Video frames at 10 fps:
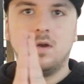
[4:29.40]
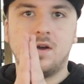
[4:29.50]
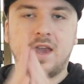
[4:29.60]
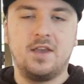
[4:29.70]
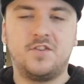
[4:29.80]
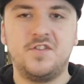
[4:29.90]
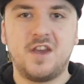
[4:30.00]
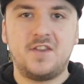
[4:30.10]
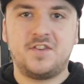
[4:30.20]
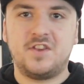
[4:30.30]
Okay, so as you
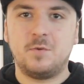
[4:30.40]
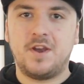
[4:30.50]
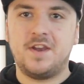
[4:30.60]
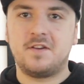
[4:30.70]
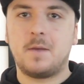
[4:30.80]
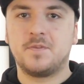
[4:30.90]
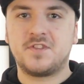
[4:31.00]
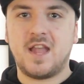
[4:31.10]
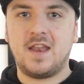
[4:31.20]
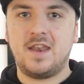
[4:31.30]
guys can see right here, I'm
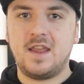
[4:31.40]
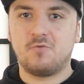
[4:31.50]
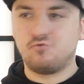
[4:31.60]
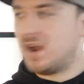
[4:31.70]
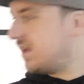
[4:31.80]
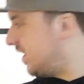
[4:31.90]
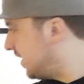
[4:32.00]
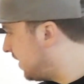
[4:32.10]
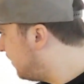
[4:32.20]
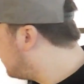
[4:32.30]
standing right
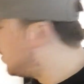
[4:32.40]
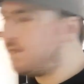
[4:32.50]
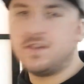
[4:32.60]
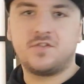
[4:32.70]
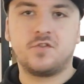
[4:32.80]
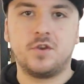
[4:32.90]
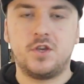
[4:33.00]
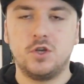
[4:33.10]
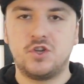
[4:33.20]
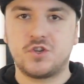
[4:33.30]
here in front of this
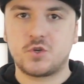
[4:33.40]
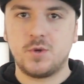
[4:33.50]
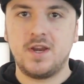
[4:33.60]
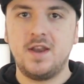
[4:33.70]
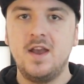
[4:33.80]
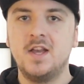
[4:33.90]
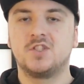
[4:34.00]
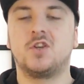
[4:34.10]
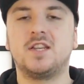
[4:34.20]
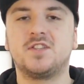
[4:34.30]
huge screen.
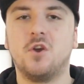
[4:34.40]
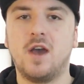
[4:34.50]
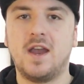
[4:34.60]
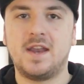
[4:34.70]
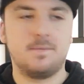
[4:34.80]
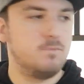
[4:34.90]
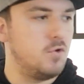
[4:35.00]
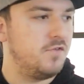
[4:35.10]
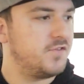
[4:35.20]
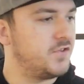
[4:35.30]
So let's go ahead and
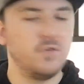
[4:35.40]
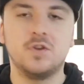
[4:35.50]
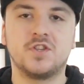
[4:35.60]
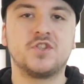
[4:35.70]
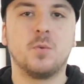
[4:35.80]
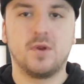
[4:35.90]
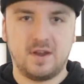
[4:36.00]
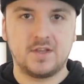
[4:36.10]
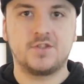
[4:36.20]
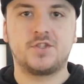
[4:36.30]
move to somewhere
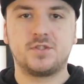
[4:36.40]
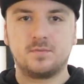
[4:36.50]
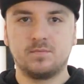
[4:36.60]
else.